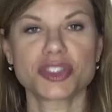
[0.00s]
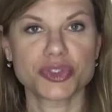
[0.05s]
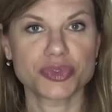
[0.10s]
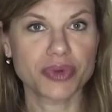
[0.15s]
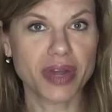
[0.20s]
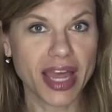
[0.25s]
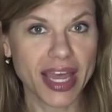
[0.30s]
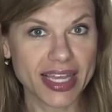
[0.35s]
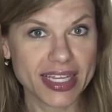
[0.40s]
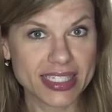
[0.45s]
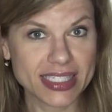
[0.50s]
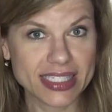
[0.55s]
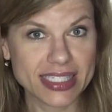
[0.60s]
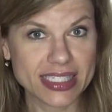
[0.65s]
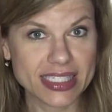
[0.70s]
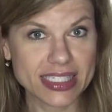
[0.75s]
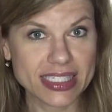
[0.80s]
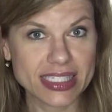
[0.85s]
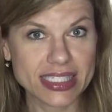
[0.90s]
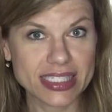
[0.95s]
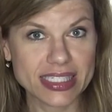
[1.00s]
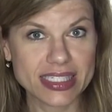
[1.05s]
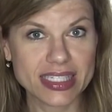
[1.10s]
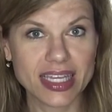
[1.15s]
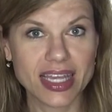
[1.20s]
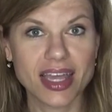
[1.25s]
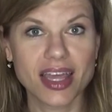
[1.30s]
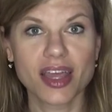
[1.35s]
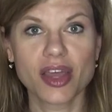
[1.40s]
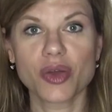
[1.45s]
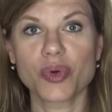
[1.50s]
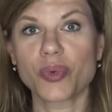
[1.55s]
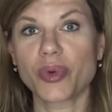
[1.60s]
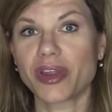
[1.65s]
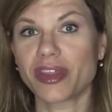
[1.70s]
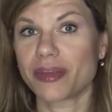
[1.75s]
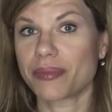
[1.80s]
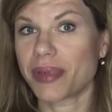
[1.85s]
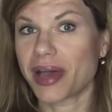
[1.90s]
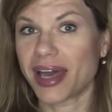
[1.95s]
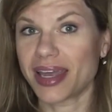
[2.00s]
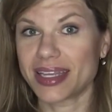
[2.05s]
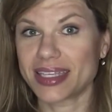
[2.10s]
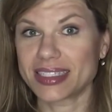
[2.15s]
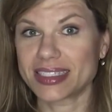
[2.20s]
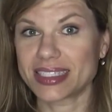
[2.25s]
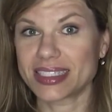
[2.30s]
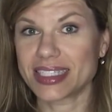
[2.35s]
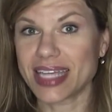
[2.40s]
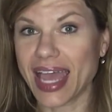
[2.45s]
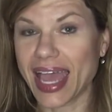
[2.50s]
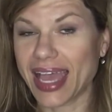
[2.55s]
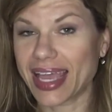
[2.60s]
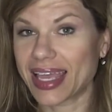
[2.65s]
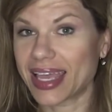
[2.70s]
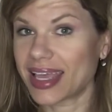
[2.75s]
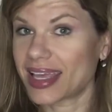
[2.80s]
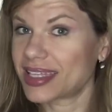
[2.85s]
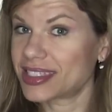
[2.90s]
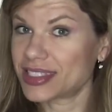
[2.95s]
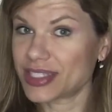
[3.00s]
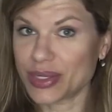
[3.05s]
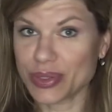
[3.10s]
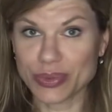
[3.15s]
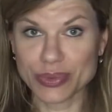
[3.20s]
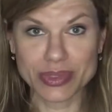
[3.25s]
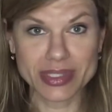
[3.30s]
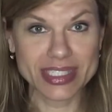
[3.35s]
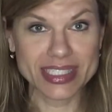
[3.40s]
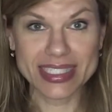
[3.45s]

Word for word: psoriasis, where the body is attacking its own